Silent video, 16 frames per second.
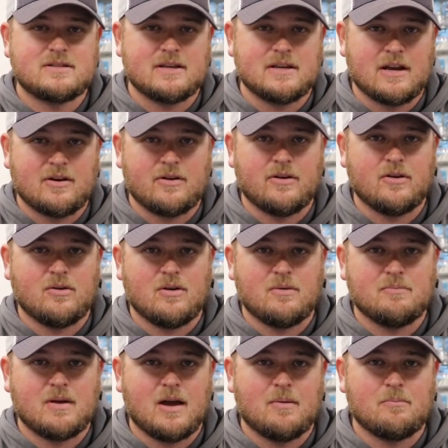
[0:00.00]
scenario
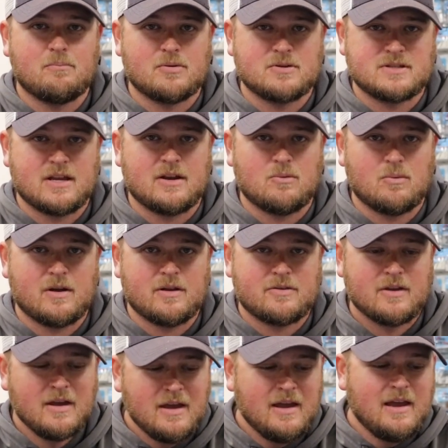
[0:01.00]
I'm, I'm presented with.